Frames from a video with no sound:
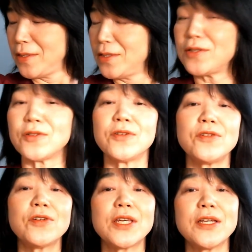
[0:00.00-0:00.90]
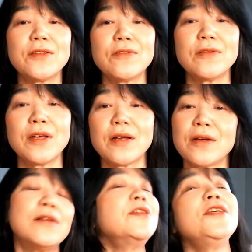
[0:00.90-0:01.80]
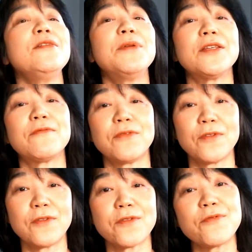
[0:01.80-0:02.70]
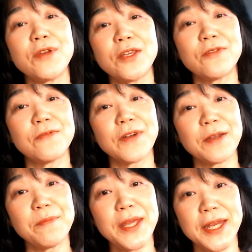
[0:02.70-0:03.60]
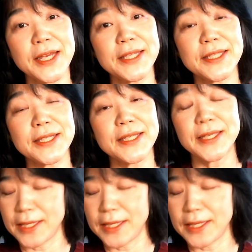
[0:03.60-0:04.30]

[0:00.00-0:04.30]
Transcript: So you can leave it for 3 to 5 minutes.